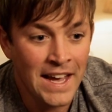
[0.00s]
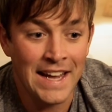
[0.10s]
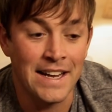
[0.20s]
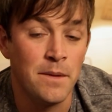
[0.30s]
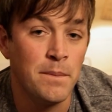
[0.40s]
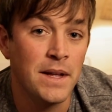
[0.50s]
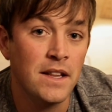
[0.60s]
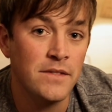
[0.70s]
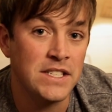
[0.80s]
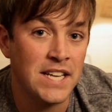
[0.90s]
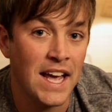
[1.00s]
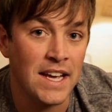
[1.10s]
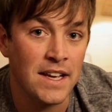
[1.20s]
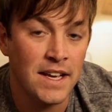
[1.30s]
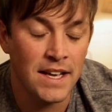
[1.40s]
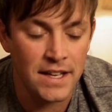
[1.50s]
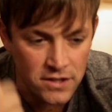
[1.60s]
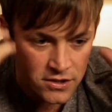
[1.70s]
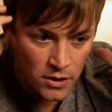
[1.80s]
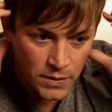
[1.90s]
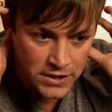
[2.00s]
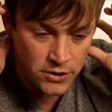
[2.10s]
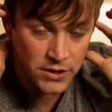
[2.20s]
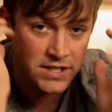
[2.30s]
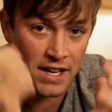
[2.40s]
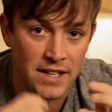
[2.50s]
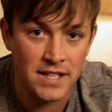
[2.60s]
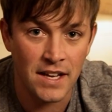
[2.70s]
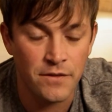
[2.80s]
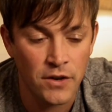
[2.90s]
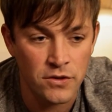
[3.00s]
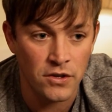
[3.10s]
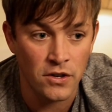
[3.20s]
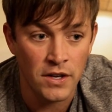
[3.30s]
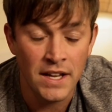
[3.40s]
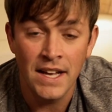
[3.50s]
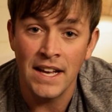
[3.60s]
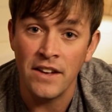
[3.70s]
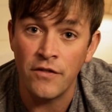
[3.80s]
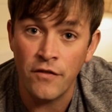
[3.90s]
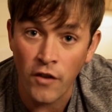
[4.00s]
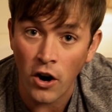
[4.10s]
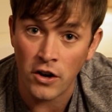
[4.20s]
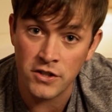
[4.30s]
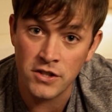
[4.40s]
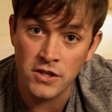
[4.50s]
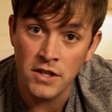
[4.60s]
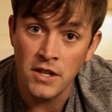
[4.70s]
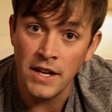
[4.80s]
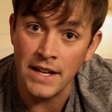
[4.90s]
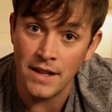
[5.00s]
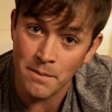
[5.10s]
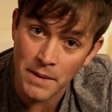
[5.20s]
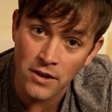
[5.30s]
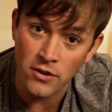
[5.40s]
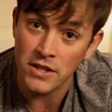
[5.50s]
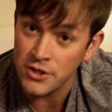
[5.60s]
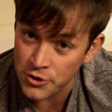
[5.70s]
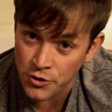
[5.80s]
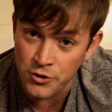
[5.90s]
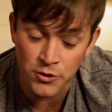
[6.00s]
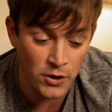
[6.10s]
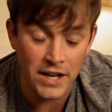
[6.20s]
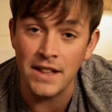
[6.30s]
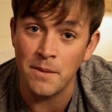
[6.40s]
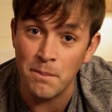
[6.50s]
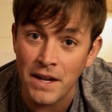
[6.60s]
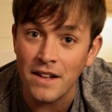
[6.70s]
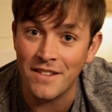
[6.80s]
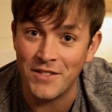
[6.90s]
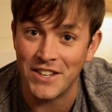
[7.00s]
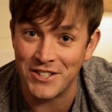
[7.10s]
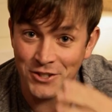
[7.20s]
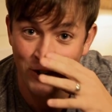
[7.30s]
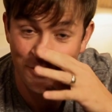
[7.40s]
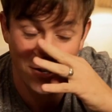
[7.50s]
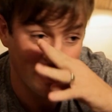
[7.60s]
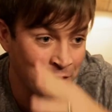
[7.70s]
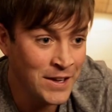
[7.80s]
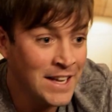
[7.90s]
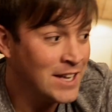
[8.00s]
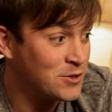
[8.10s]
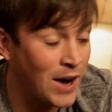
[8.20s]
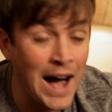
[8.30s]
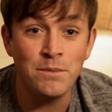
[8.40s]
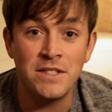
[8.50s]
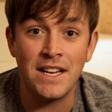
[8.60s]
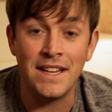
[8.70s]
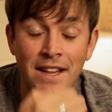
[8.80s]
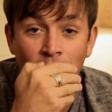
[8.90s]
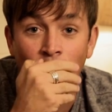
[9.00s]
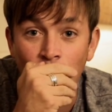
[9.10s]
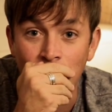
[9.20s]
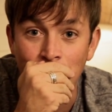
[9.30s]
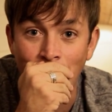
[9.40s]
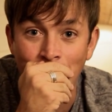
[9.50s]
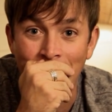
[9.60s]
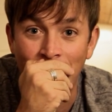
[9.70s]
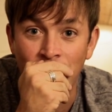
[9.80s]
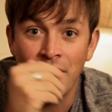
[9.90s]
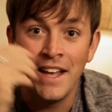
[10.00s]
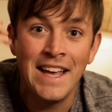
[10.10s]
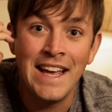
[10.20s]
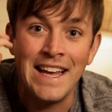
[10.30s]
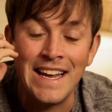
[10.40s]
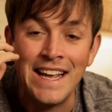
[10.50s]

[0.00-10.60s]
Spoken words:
And in the middle of the take, he is so into it, he's got his headphones on, he farts in the middle. This is a true story, in the middle of the guitar solo. So I'm sitting there holding my mouth, and